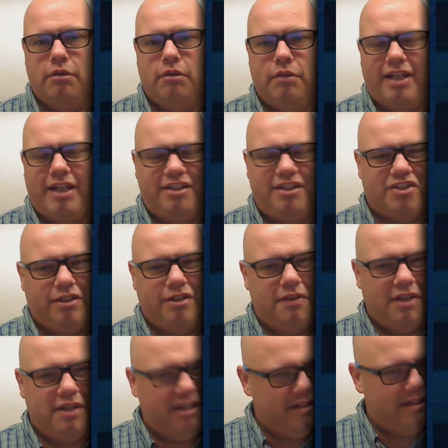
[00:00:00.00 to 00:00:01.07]
Not necessarily
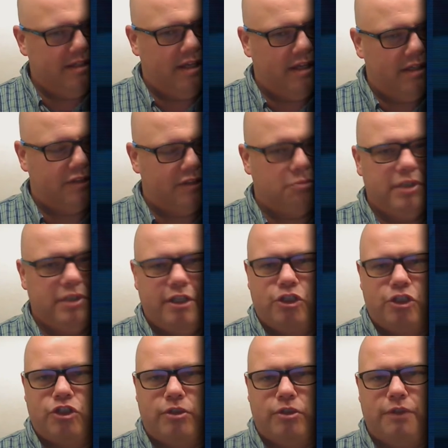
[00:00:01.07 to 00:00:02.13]
that it does, but it
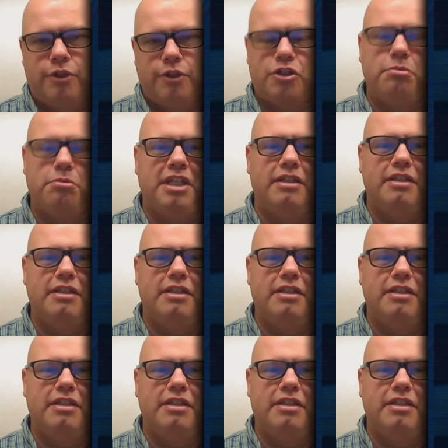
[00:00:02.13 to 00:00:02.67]
should. There should be